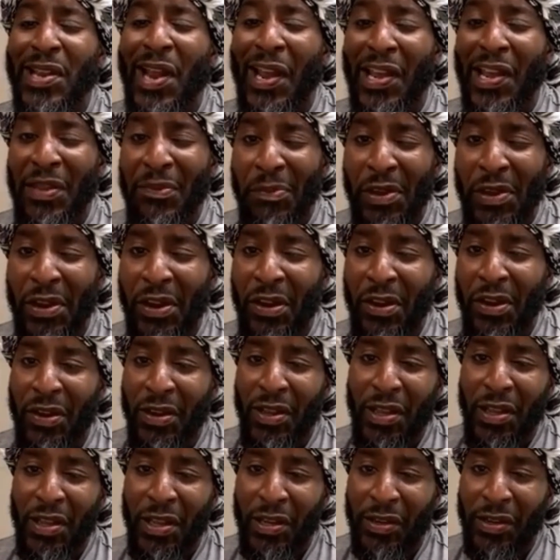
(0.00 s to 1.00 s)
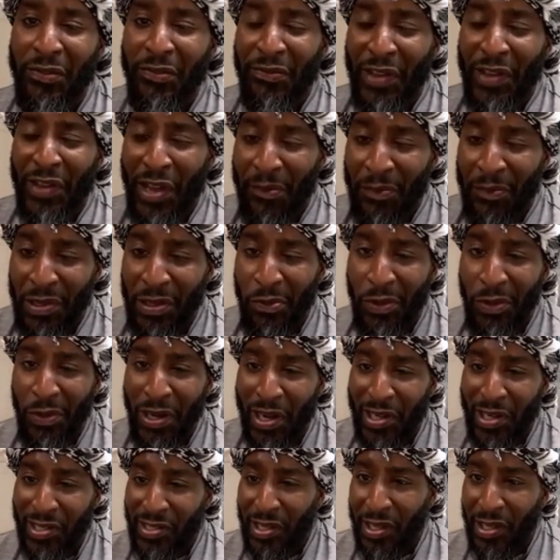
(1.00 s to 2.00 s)
nightmare and family, when
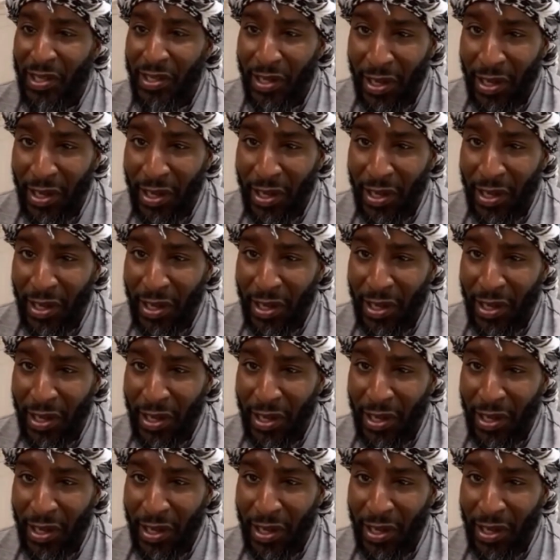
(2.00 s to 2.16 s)
I say